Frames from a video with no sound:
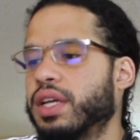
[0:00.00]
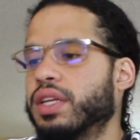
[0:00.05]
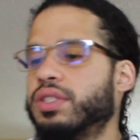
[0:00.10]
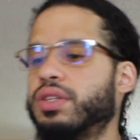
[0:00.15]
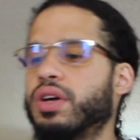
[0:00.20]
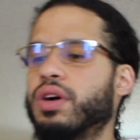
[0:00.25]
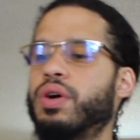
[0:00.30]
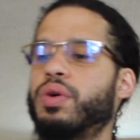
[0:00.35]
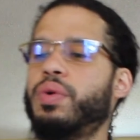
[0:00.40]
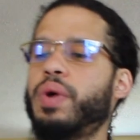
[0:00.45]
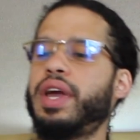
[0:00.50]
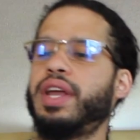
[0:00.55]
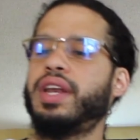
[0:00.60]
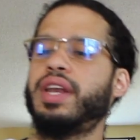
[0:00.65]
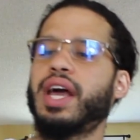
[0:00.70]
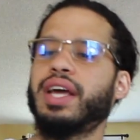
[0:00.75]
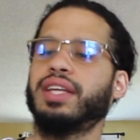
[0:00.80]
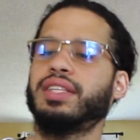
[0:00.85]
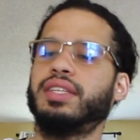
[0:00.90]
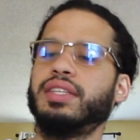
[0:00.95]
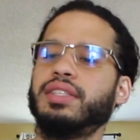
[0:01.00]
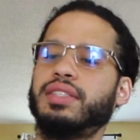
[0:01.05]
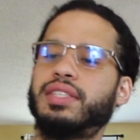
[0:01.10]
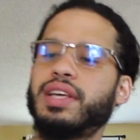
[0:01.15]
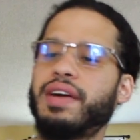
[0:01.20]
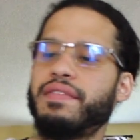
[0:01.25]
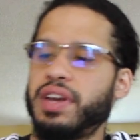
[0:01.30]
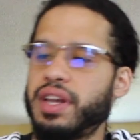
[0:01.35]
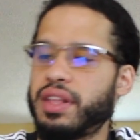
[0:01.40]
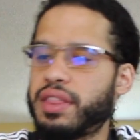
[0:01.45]
So in
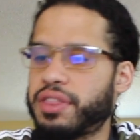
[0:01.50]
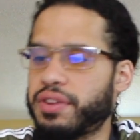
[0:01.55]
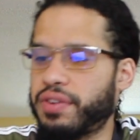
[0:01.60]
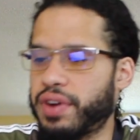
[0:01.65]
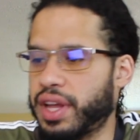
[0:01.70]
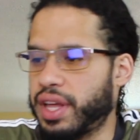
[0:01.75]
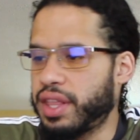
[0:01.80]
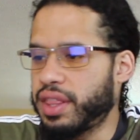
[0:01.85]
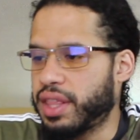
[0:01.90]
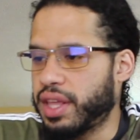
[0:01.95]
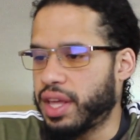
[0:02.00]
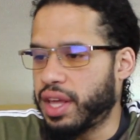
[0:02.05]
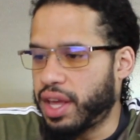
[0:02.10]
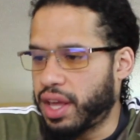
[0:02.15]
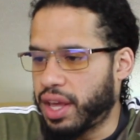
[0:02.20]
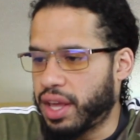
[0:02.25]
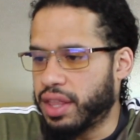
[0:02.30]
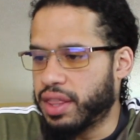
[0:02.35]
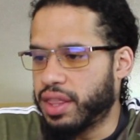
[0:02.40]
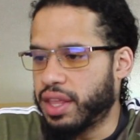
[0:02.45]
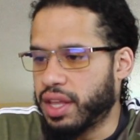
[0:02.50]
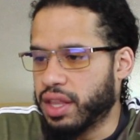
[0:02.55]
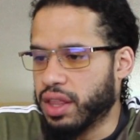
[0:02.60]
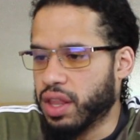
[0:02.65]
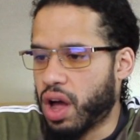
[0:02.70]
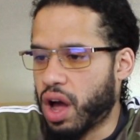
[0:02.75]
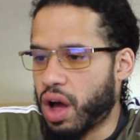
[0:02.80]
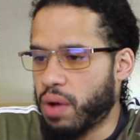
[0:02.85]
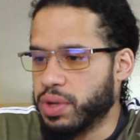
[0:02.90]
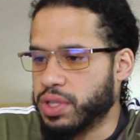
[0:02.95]
1973, the
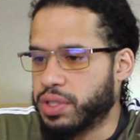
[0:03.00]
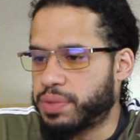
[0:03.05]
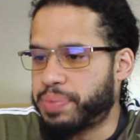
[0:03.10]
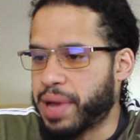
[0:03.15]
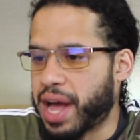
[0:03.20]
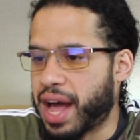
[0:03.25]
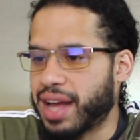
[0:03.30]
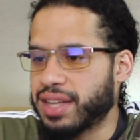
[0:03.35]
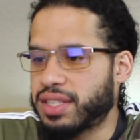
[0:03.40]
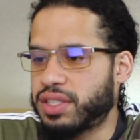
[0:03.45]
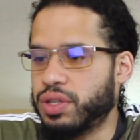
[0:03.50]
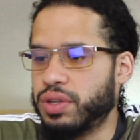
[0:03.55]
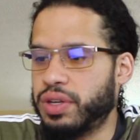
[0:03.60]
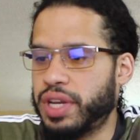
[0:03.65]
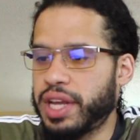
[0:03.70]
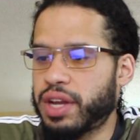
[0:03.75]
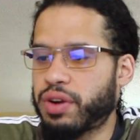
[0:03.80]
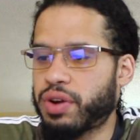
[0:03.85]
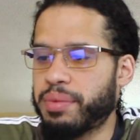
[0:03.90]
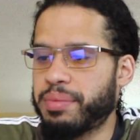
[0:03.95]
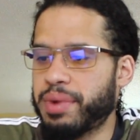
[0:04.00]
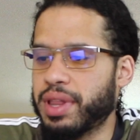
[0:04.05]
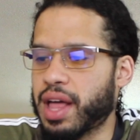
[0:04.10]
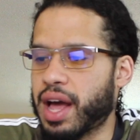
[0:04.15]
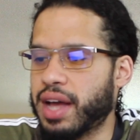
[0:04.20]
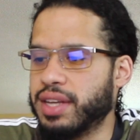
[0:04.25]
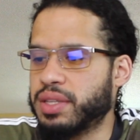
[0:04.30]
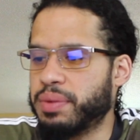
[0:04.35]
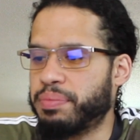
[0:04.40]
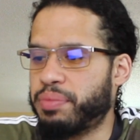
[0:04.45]
law was passed to
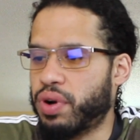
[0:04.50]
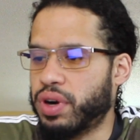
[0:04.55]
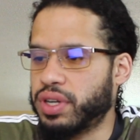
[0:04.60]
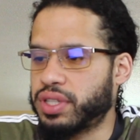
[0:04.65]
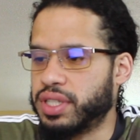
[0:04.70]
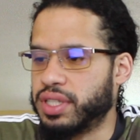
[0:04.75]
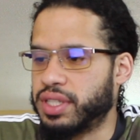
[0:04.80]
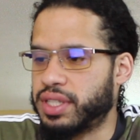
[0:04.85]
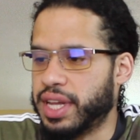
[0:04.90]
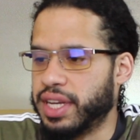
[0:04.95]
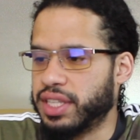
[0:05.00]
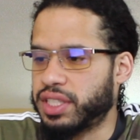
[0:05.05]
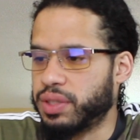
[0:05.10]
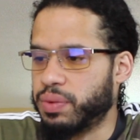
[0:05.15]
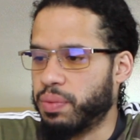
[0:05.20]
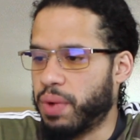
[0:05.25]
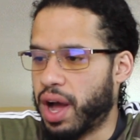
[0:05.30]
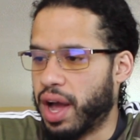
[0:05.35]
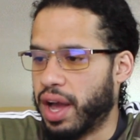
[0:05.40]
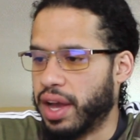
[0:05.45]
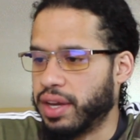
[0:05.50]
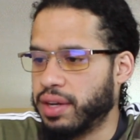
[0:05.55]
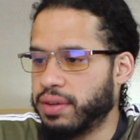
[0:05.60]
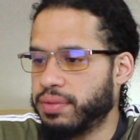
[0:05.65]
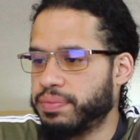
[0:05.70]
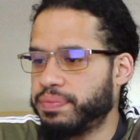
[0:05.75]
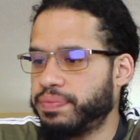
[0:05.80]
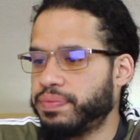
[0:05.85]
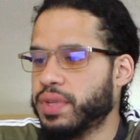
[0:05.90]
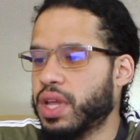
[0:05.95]
decriminalize abortions nationwide.
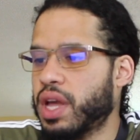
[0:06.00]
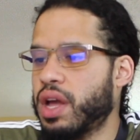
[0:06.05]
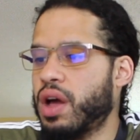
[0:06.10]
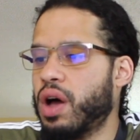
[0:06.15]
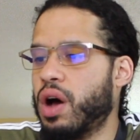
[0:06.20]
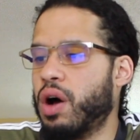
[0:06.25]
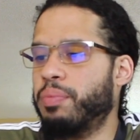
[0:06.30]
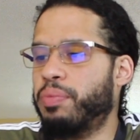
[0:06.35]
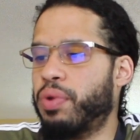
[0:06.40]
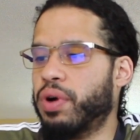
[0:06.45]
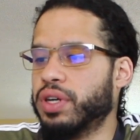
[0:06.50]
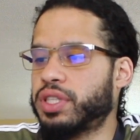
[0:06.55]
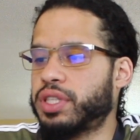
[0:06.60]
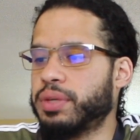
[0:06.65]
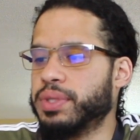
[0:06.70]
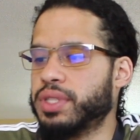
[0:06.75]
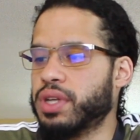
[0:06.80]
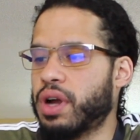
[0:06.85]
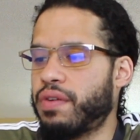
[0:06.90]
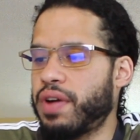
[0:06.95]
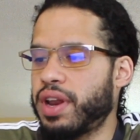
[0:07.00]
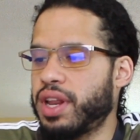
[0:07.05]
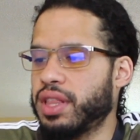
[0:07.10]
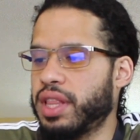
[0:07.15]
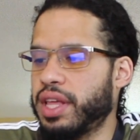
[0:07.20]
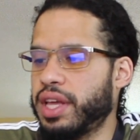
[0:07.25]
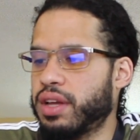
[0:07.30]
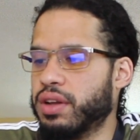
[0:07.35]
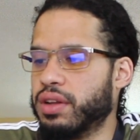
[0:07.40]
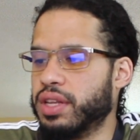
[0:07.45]
Abortion was already
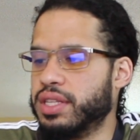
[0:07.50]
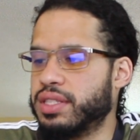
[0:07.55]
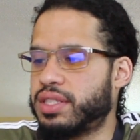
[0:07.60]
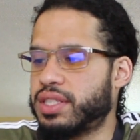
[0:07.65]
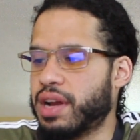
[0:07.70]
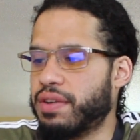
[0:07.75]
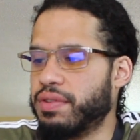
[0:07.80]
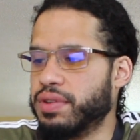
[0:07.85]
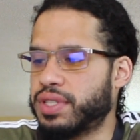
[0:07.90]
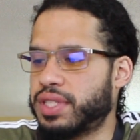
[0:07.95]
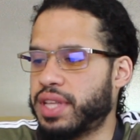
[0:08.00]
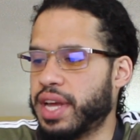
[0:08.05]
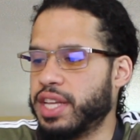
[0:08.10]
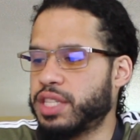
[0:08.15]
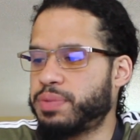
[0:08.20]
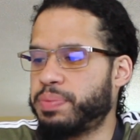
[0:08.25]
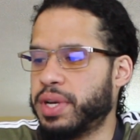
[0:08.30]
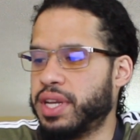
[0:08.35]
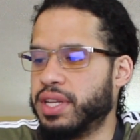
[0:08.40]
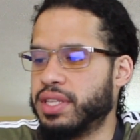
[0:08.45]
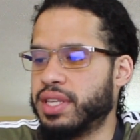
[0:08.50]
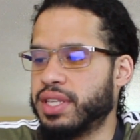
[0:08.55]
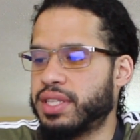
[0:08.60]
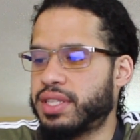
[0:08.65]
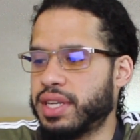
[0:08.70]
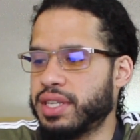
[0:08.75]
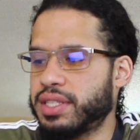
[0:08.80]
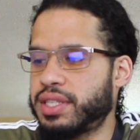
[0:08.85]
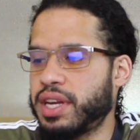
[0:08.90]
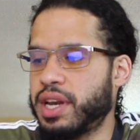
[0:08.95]
legal in several states, but the
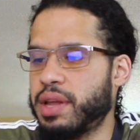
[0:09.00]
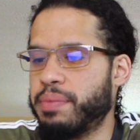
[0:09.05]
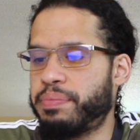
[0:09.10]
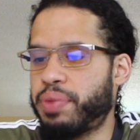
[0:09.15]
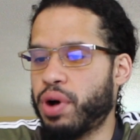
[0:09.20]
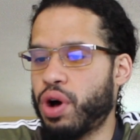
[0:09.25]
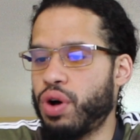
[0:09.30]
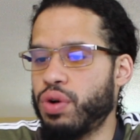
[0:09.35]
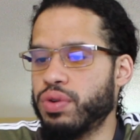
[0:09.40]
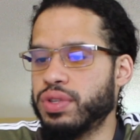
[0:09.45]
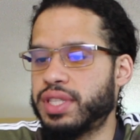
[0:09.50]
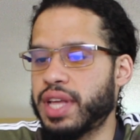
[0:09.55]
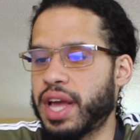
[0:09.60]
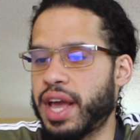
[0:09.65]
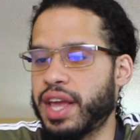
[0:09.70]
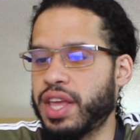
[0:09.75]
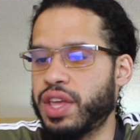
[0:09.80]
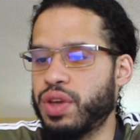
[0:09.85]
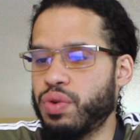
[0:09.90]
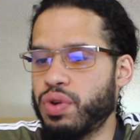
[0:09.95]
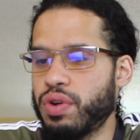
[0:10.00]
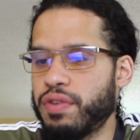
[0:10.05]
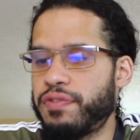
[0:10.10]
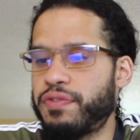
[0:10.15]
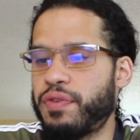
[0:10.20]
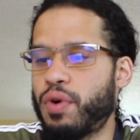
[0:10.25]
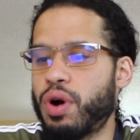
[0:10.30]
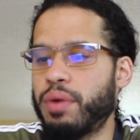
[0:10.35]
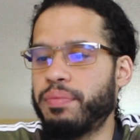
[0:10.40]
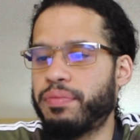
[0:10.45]
decision imposed a
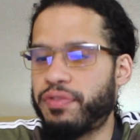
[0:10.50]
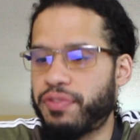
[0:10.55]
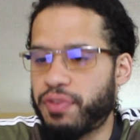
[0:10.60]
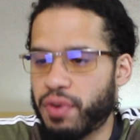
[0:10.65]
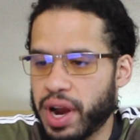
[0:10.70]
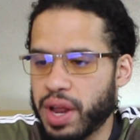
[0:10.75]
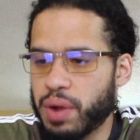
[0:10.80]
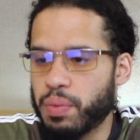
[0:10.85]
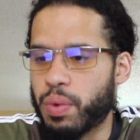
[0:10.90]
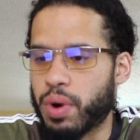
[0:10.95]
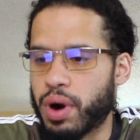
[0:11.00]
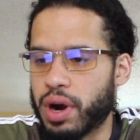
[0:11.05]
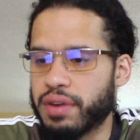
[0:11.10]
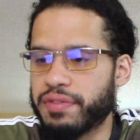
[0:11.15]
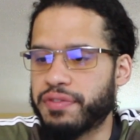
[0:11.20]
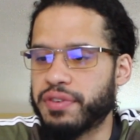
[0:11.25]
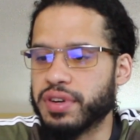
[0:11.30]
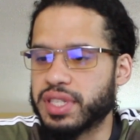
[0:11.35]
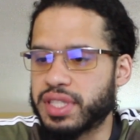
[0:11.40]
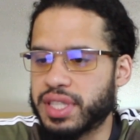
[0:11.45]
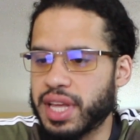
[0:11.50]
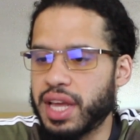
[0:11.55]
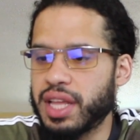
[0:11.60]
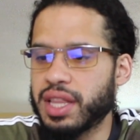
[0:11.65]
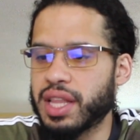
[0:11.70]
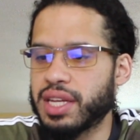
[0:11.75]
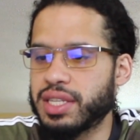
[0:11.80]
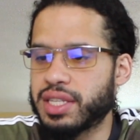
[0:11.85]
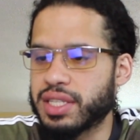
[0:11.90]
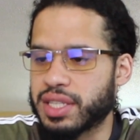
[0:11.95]
uniform framework for
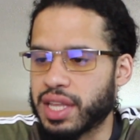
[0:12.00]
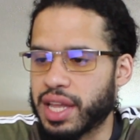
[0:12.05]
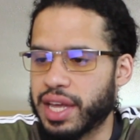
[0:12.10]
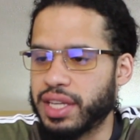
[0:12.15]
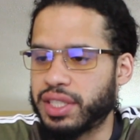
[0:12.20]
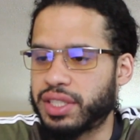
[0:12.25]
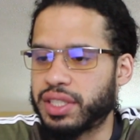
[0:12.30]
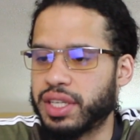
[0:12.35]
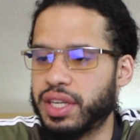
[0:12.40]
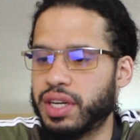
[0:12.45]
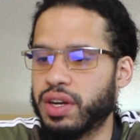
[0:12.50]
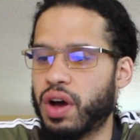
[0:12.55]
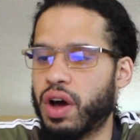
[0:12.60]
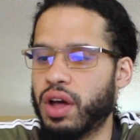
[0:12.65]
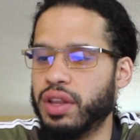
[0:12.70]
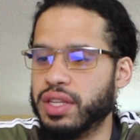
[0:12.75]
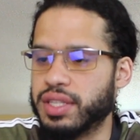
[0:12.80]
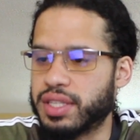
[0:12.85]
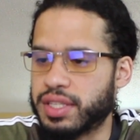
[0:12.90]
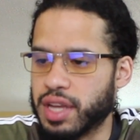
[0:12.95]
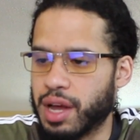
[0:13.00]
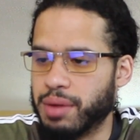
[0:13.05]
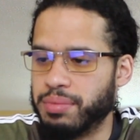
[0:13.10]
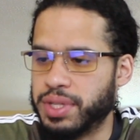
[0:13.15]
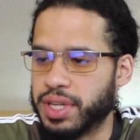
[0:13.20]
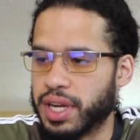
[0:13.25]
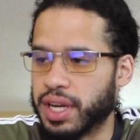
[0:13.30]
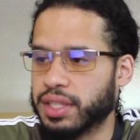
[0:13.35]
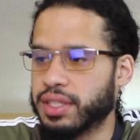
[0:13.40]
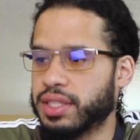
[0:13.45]
state legislation on the
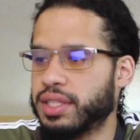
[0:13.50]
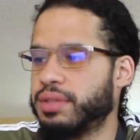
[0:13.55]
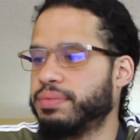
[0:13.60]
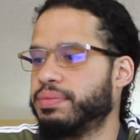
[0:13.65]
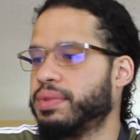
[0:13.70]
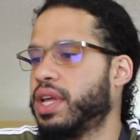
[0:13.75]
subject.